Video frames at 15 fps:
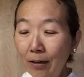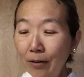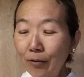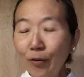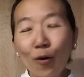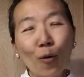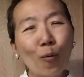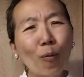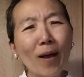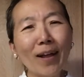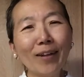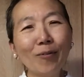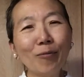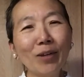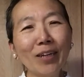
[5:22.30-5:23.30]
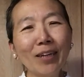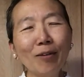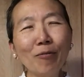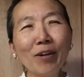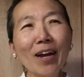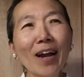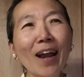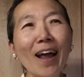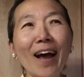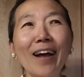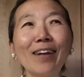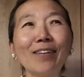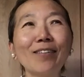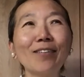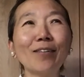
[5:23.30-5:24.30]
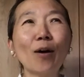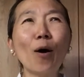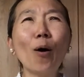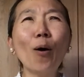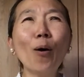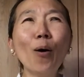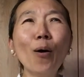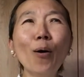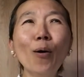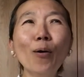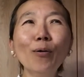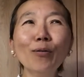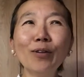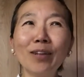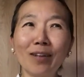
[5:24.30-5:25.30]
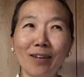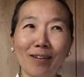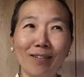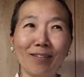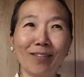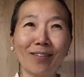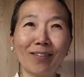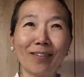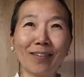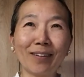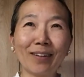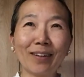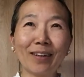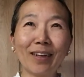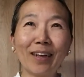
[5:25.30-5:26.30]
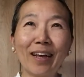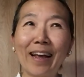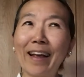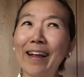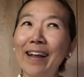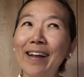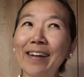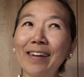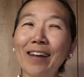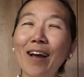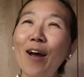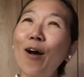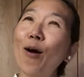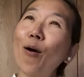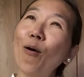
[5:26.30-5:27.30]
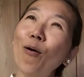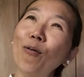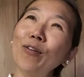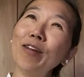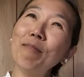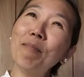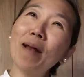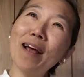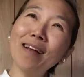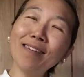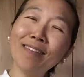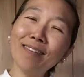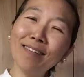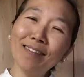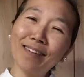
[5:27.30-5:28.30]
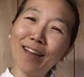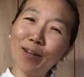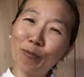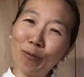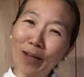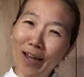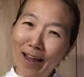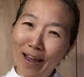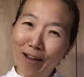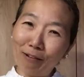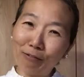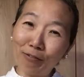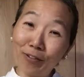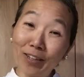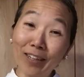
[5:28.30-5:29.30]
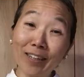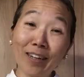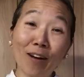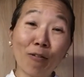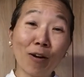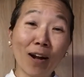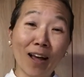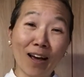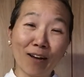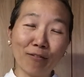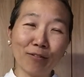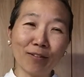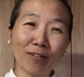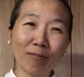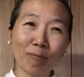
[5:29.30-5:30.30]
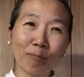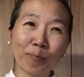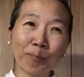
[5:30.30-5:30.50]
So when we realize all this and all the blessings that we have in our lives,